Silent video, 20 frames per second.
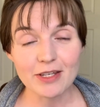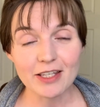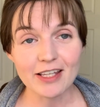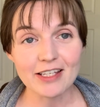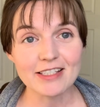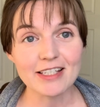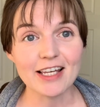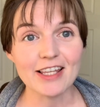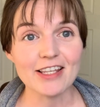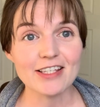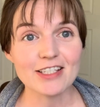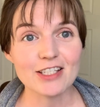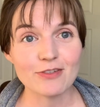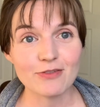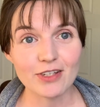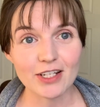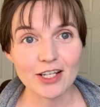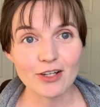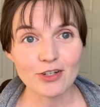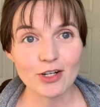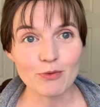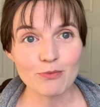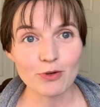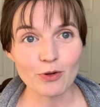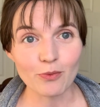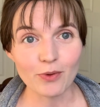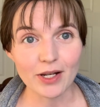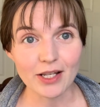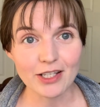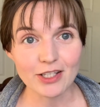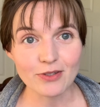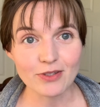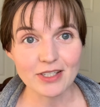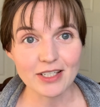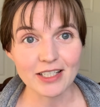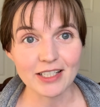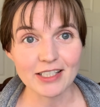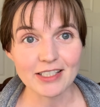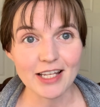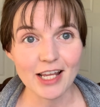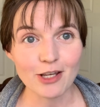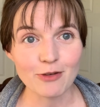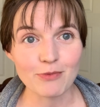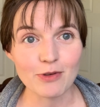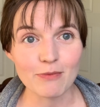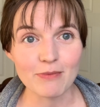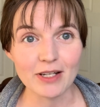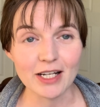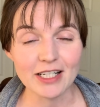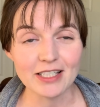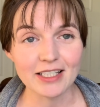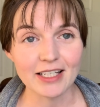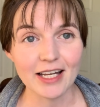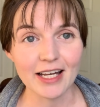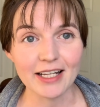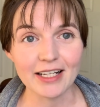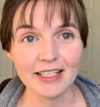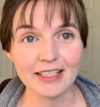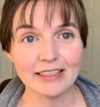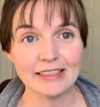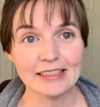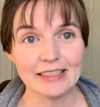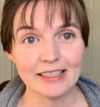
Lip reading: Like I say, this is video number 1, so it's gonna take me a minute to kind of